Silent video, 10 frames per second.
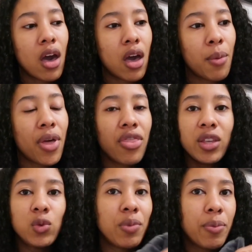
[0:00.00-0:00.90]
um,
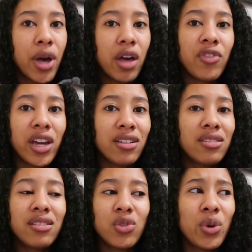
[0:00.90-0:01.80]
this would be perfect
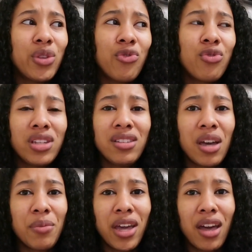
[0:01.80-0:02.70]
because it's always freezing
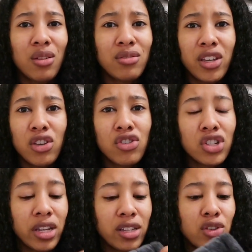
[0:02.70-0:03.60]
at my house like
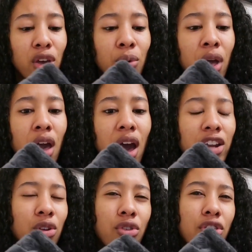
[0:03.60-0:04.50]
usually so I
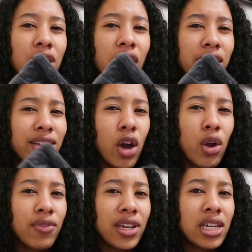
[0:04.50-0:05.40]
don't think I'd get
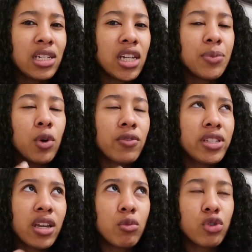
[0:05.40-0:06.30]
overheated but
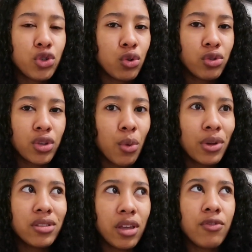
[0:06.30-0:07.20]
obviously I'm not sure so I
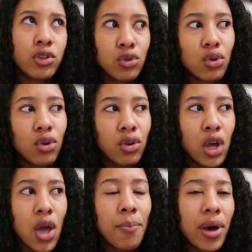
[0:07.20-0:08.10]
won't say for sure
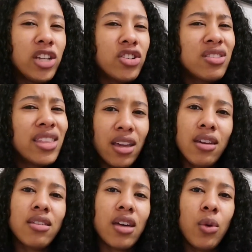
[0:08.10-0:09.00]
but I just
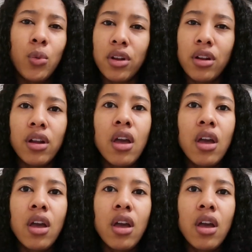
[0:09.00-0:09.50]
think that I wouldn't.